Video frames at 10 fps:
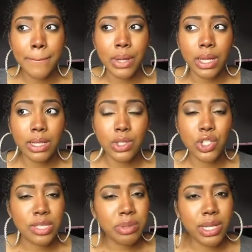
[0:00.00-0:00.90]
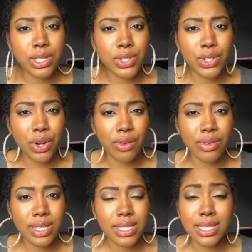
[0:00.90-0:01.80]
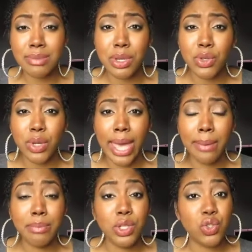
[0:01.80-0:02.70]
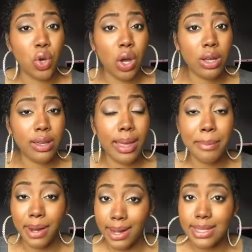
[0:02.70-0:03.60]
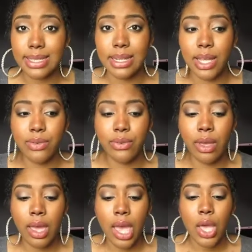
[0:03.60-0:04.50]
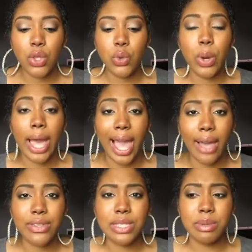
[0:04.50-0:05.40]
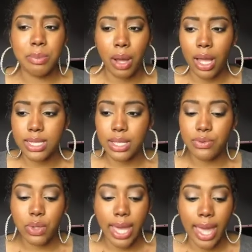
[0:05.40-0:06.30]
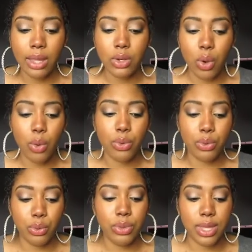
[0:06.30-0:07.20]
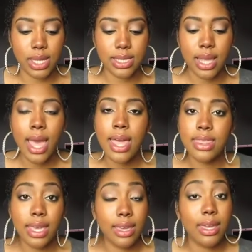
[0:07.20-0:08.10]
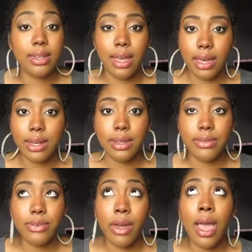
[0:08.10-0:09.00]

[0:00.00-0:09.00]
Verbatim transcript: But just because you're nervous doesn't mean you can't be strong and positive. You have to be positive. You can't go through this thinking negative.